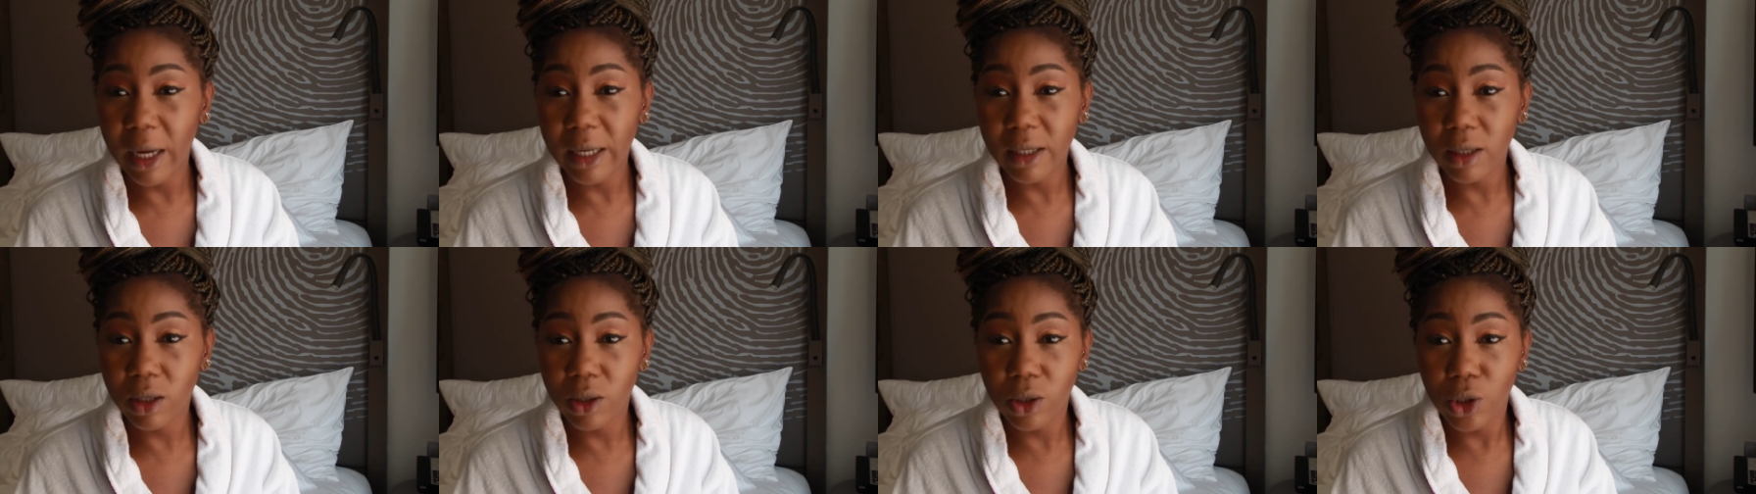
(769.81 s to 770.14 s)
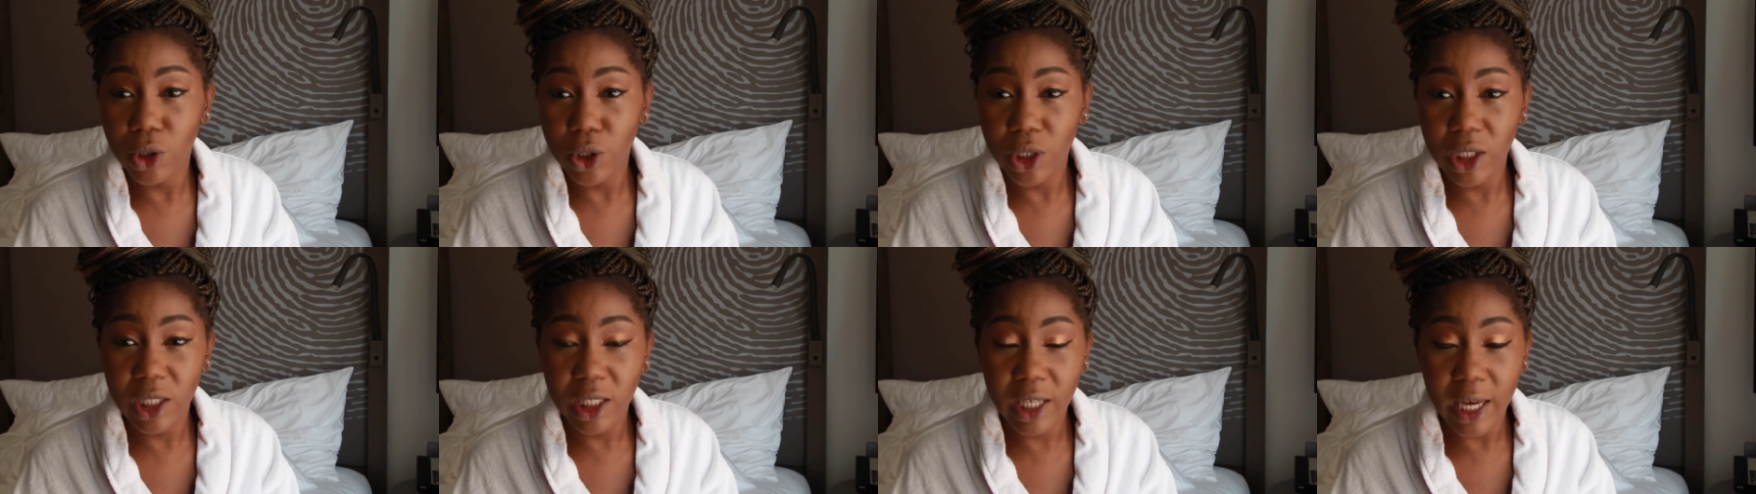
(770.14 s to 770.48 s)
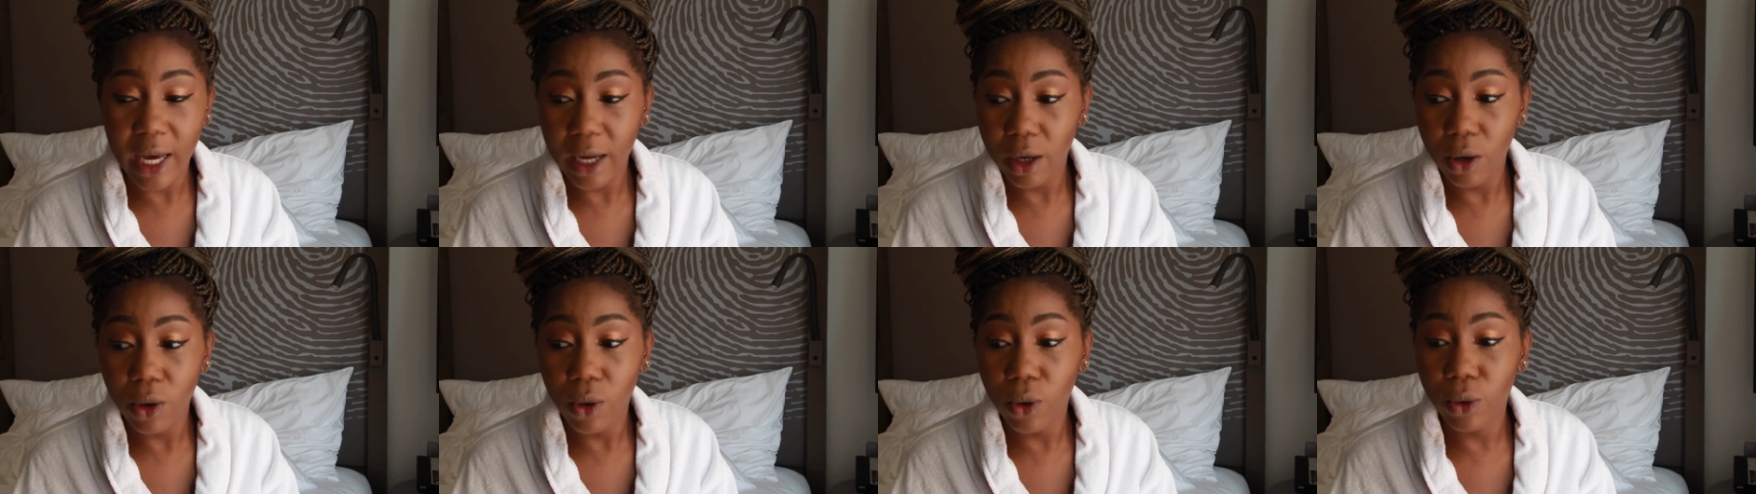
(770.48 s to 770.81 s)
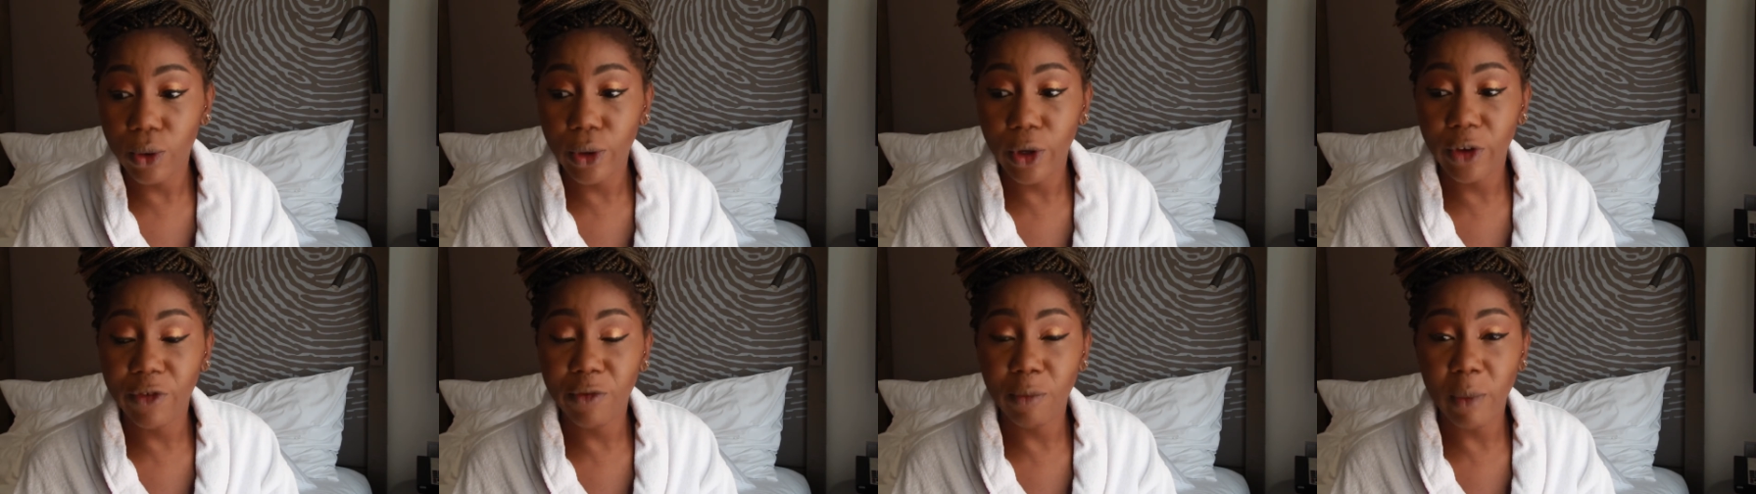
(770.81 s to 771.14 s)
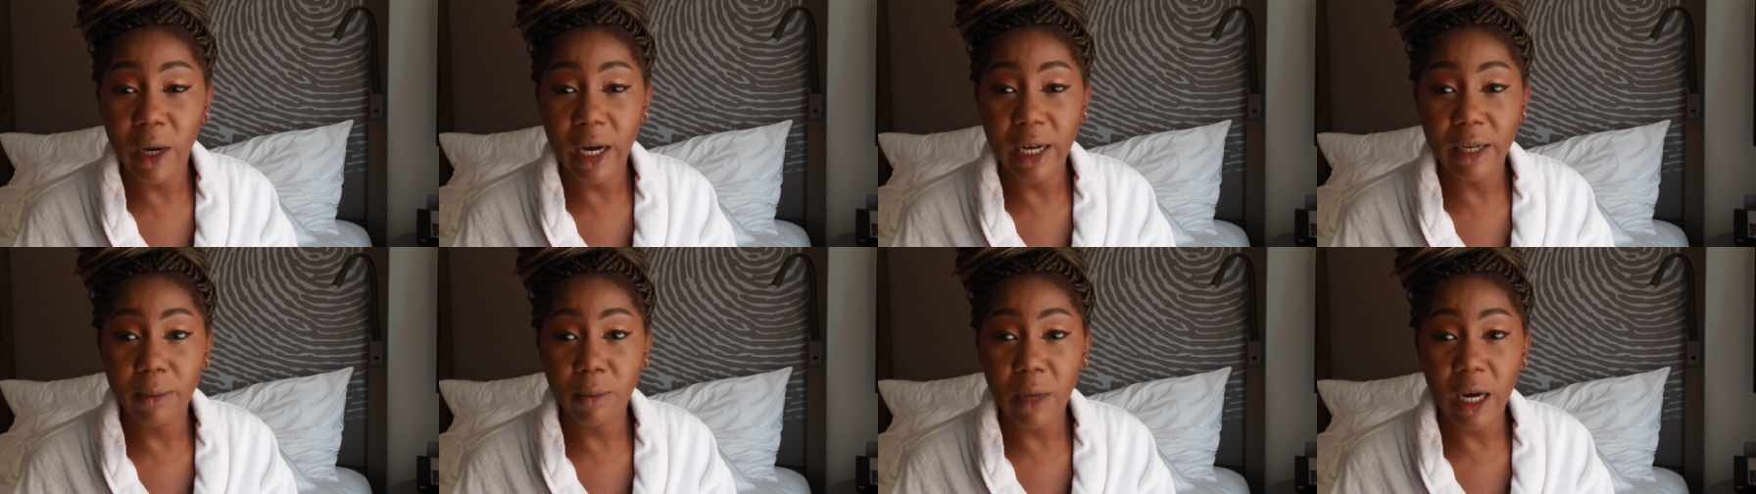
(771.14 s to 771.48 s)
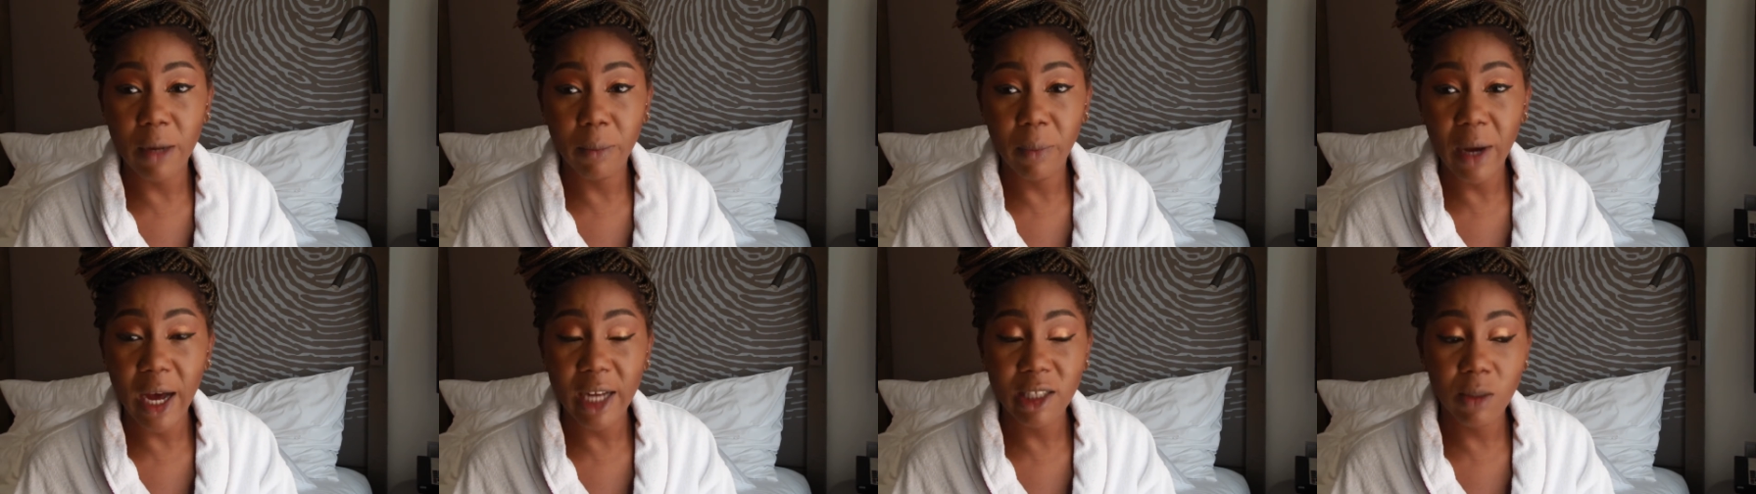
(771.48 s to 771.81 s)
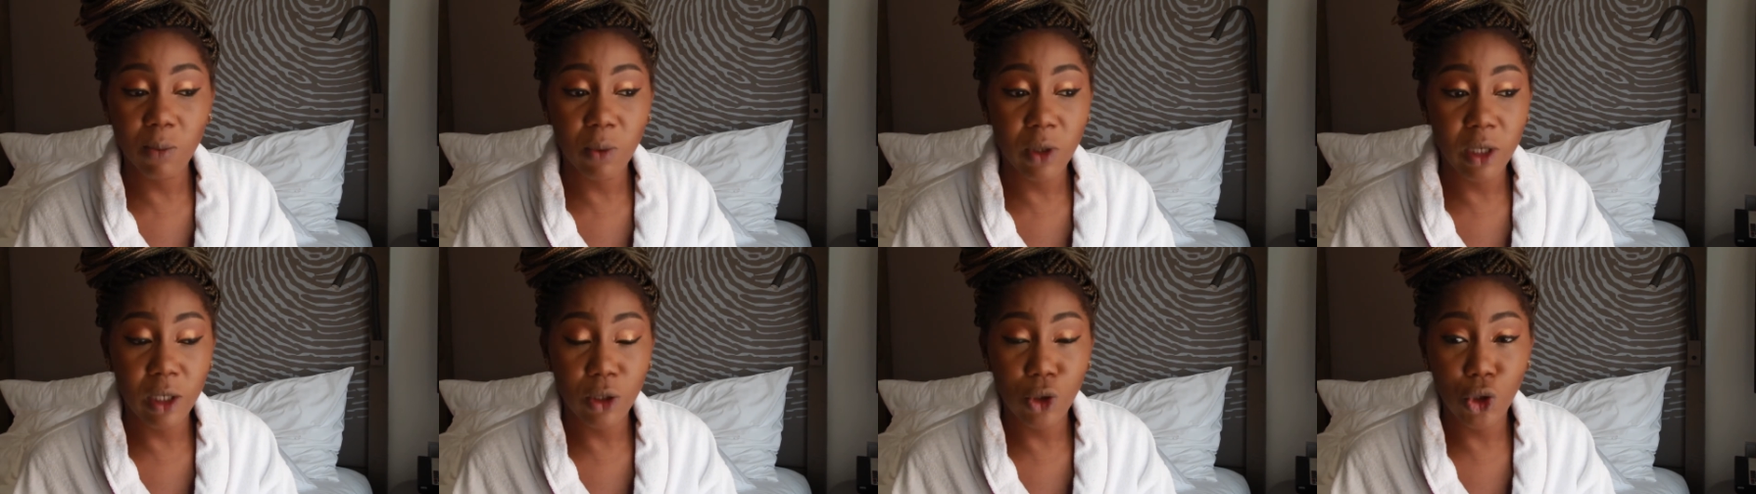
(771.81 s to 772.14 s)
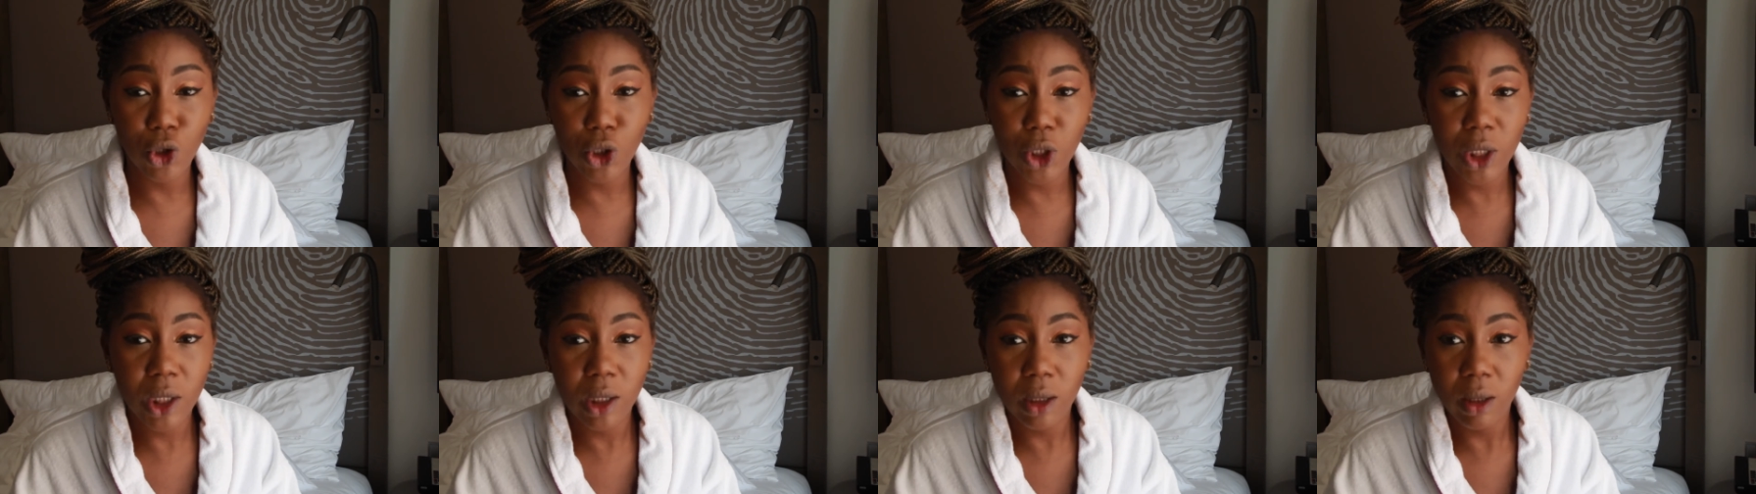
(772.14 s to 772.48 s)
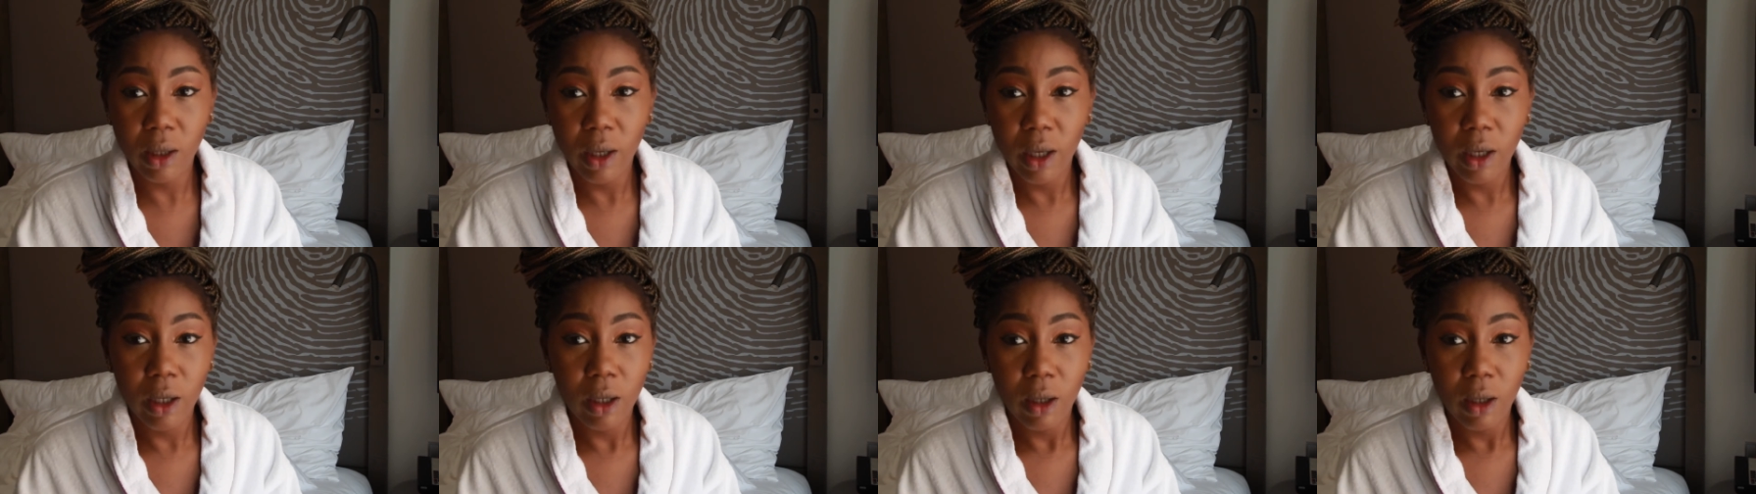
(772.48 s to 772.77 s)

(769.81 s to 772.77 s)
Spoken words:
just get a hold of my passport and just